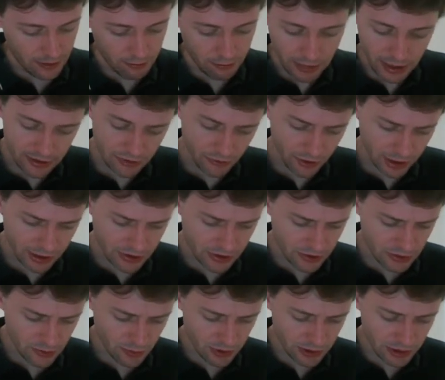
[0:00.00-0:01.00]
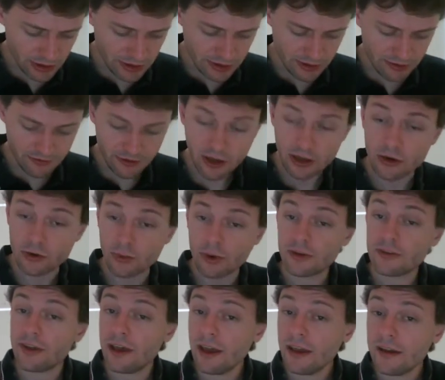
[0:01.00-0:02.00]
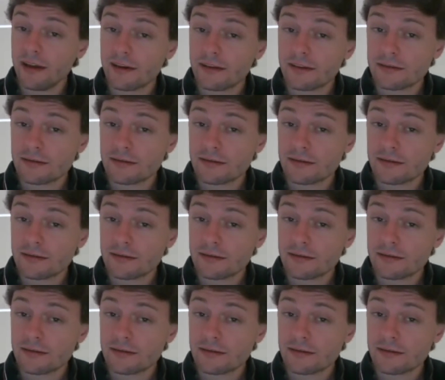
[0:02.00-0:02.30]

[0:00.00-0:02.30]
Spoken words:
my directions were easy to follow, weren't they?